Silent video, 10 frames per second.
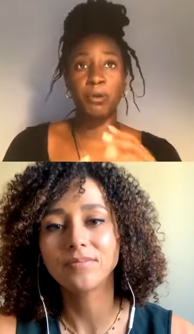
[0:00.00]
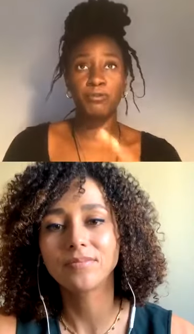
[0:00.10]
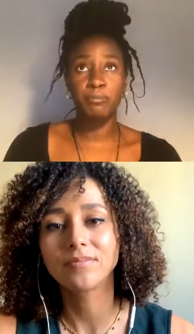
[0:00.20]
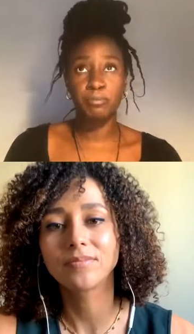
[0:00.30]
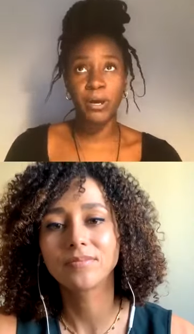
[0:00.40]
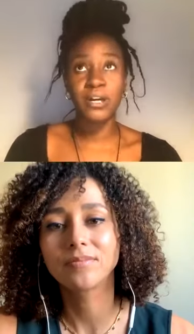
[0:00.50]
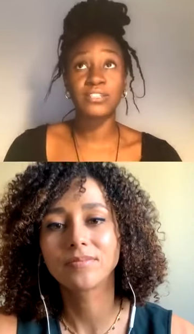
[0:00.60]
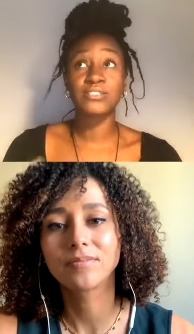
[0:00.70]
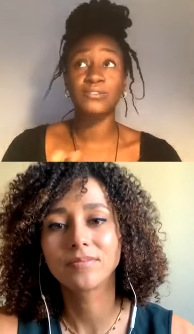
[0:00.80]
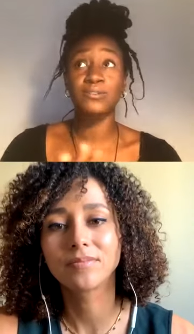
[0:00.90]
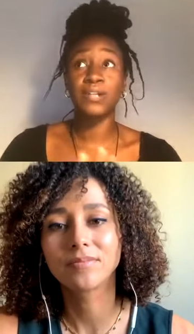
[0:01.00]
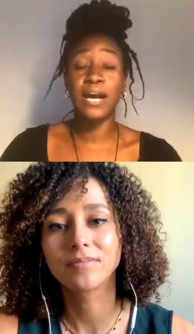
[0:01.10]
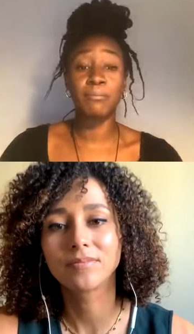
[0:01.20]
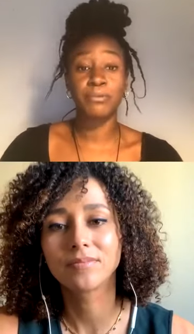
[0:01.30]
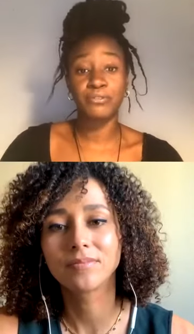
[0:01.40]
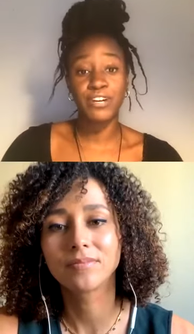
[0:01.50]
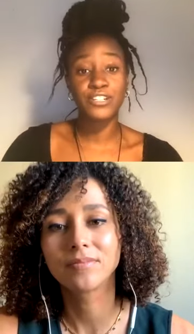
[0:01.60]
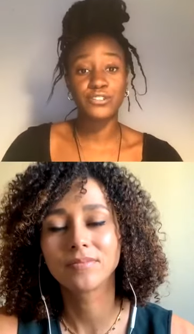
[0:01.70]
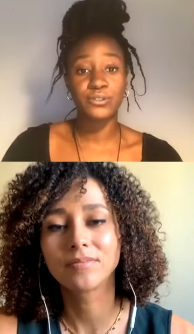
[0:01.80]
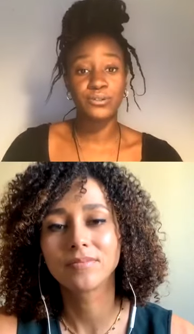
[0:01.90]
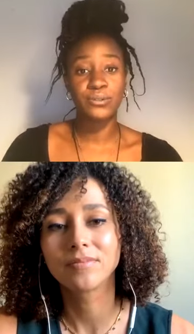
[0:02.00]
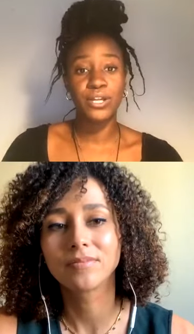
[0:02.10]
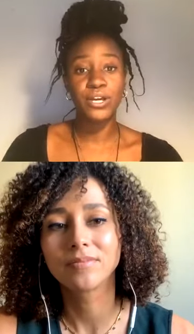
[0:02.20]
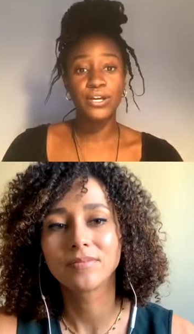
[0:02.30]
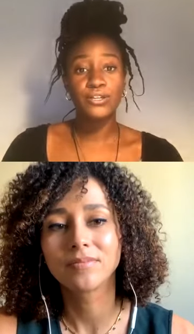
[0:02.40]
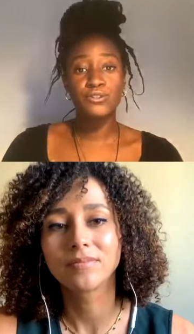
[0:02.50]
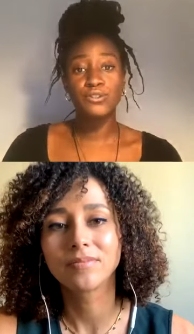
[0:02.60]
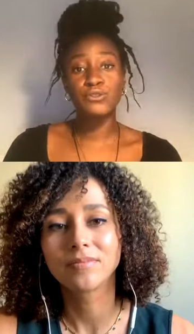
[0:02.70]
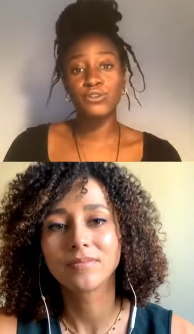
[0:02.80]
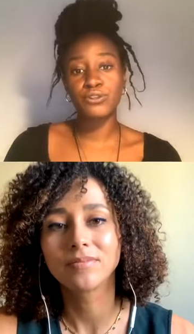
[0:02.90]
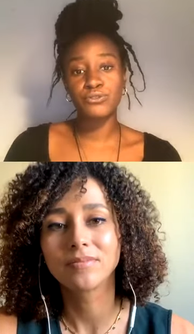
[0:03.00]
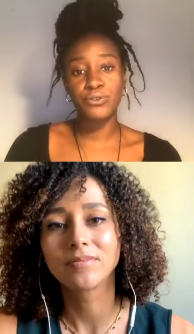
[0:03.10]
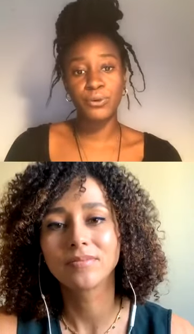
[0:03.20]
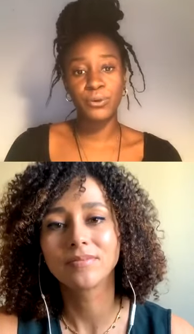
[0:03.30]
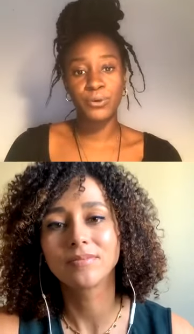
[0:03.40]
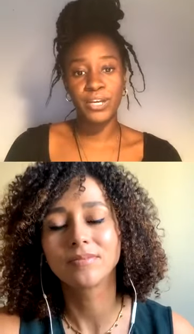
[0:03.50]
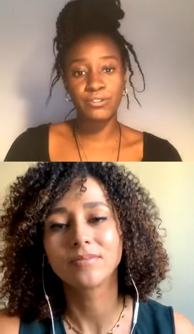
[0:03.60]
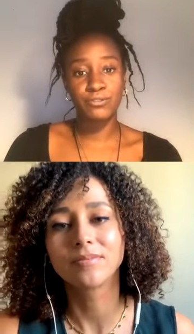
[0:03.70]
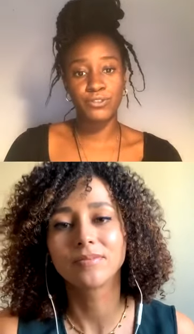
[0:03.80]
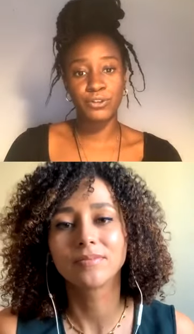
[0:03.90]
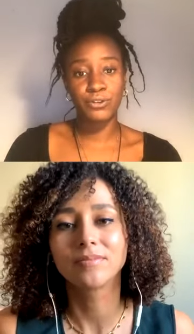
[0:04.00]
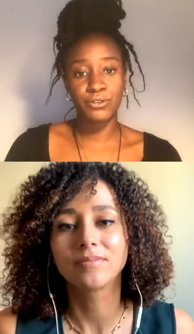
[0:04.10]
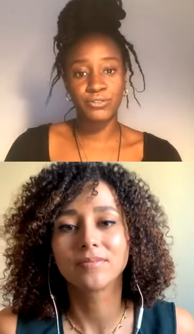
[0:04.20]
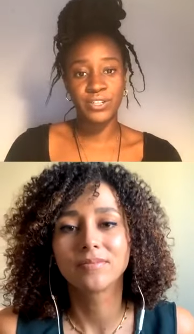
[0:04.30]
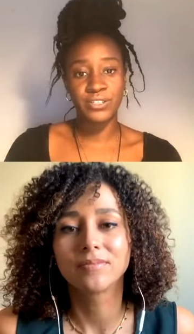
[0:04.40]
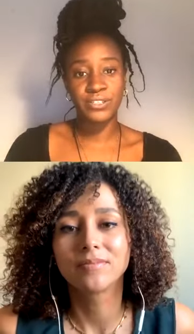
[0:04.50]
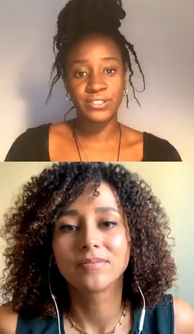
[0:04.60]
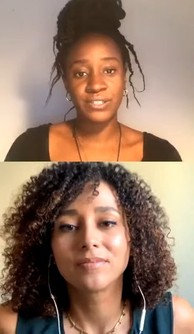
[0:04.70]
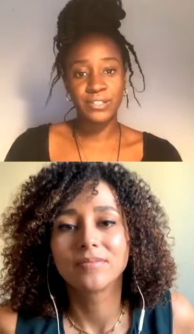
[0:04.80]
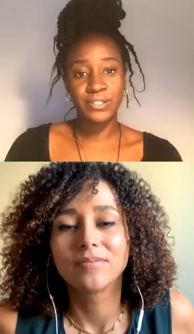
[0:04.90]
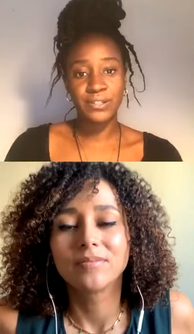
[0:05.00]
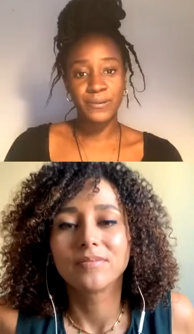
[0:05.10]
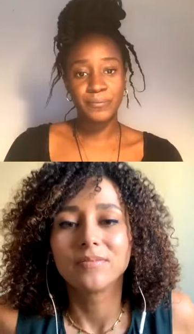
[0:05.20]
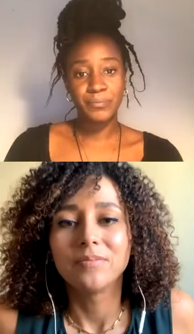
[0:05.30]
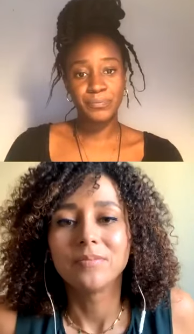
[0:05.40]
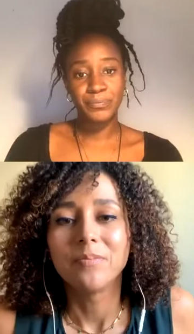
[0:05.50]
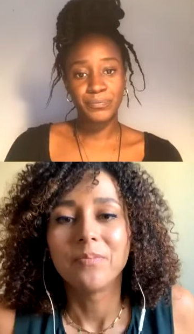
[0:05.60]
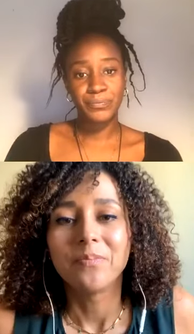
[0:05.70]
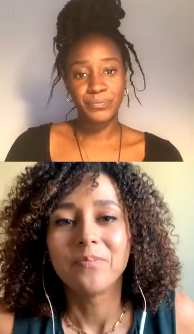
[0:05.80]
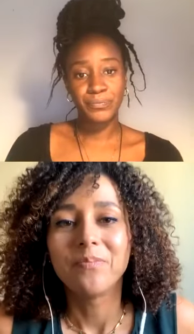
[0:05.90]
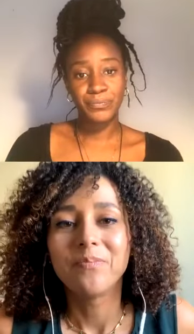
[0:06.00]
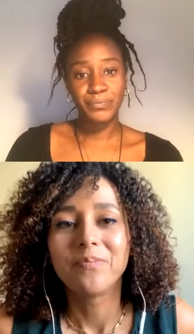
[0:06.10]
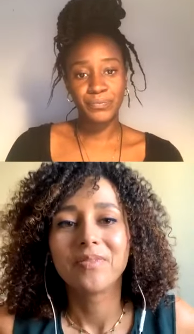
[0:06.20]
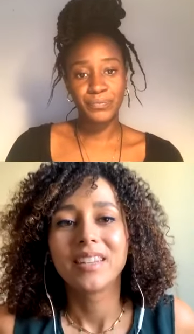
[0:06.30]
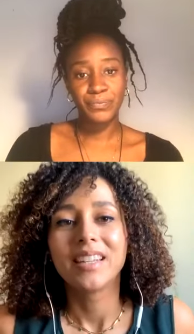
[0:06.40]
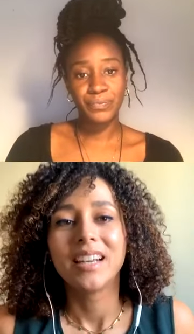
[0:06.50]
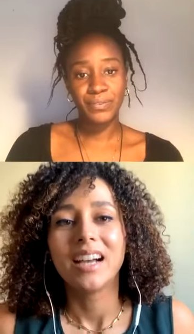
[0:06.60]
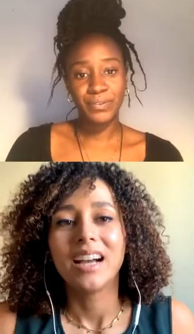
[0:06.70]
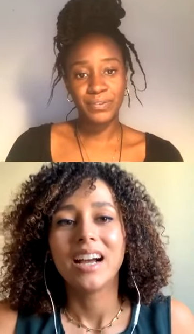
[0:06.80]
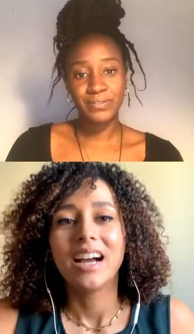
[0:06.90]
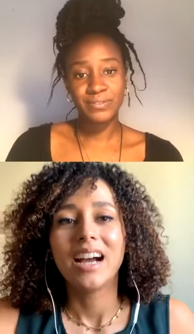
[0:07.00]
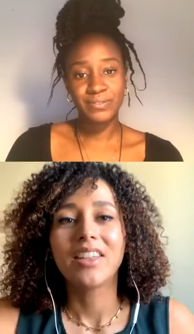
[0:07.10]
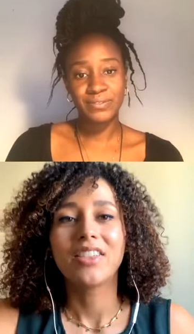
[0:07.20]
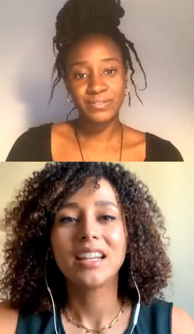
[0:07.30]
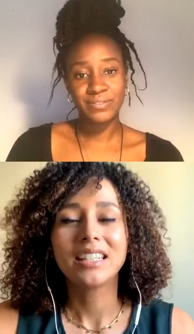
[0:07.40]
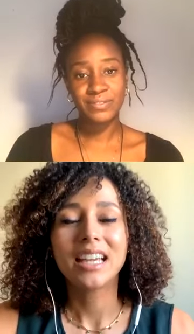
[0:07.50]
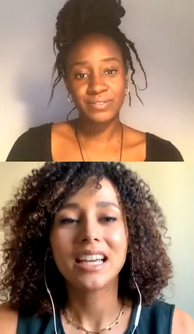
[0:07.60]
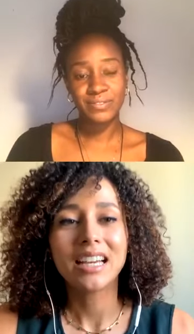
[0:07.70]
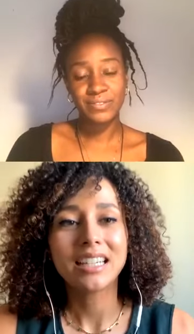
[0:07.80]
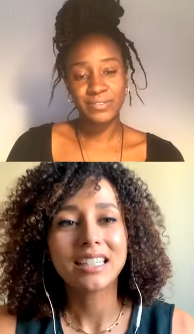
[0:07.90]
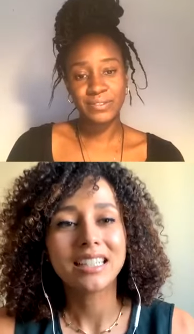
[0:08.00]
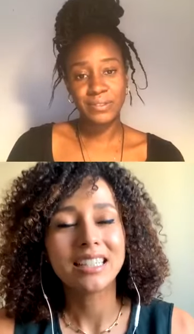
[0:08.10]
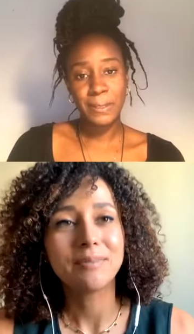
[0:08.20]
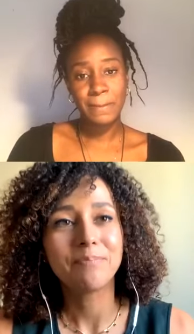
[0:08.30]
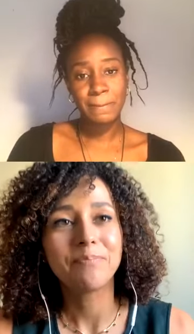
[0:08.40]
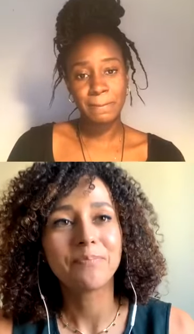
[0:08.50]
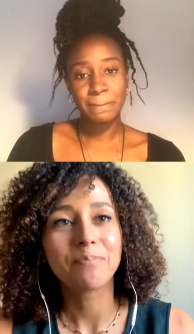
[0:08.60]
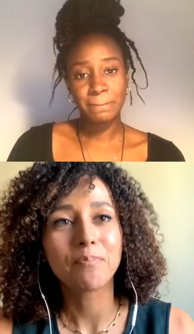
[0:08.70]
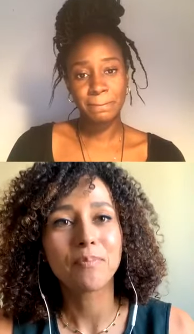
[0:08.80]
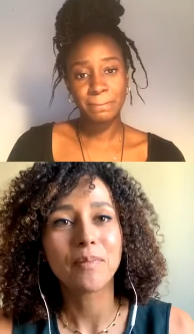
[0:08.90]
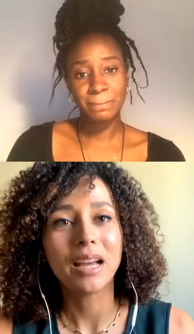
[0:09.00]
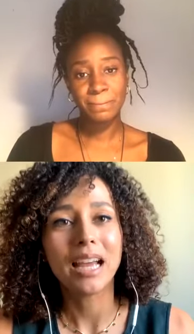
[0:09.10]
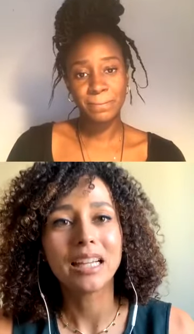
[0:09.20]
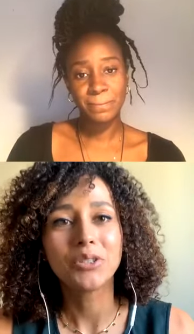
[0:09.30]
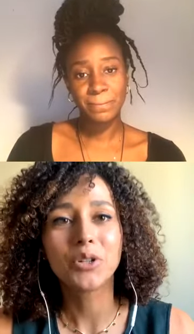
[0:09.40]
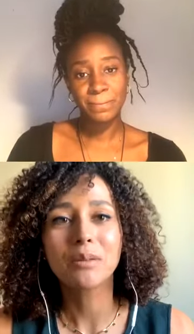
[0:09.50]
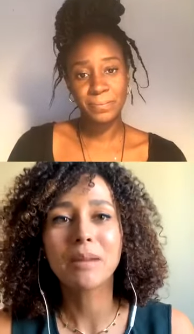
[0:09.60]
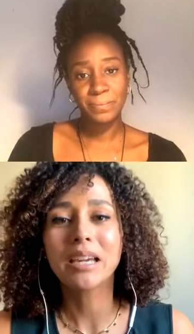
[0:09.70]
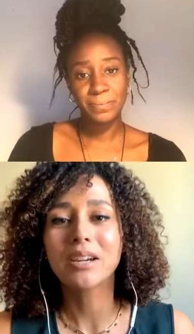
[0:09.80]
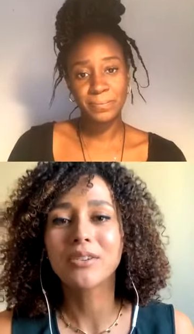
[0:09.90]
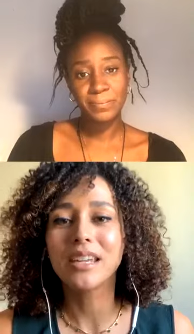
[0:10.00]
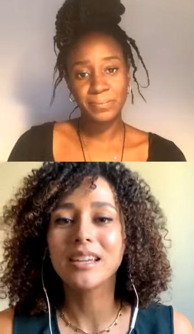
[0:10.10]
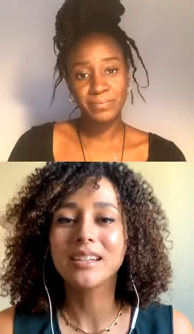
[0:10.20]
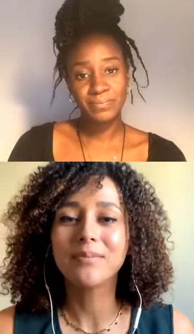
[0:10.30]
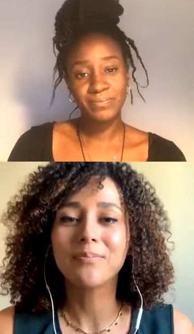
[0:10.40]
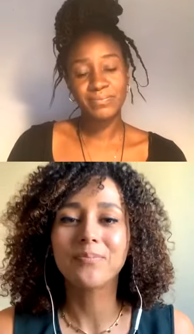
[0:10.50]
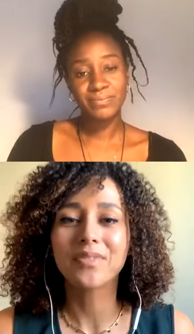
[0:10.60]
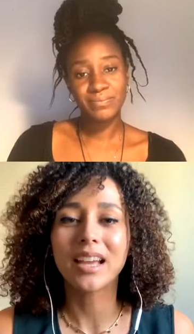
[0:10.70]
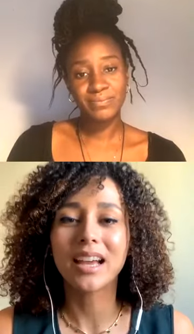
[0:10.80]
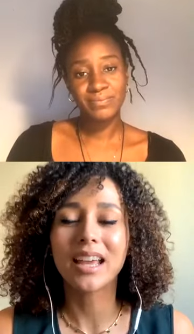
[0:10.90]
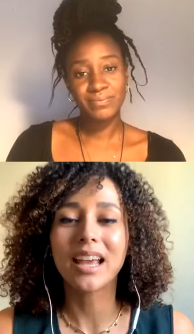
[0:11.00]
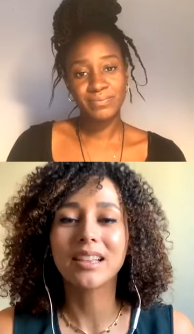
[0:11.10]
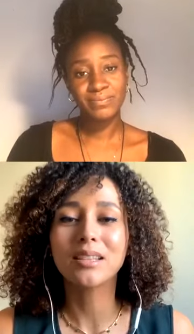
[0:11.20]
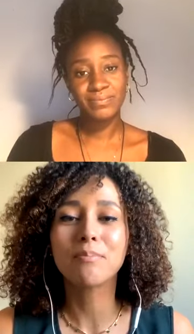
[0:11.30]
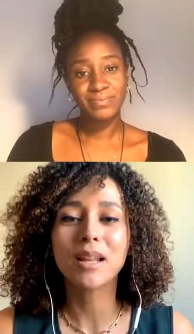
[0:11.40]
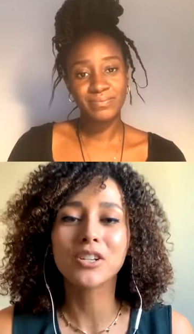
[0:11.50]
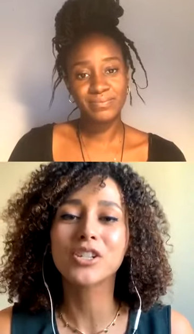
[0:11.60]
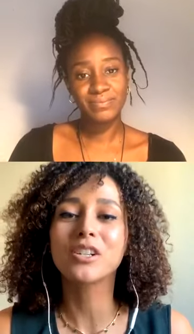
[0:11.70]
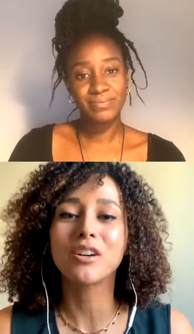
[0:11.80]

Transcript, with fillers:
Speaker 1: both personal and professional, do you look for in photographers?
Speaker 2: Mm. I think that um, during my career, I had the pleasure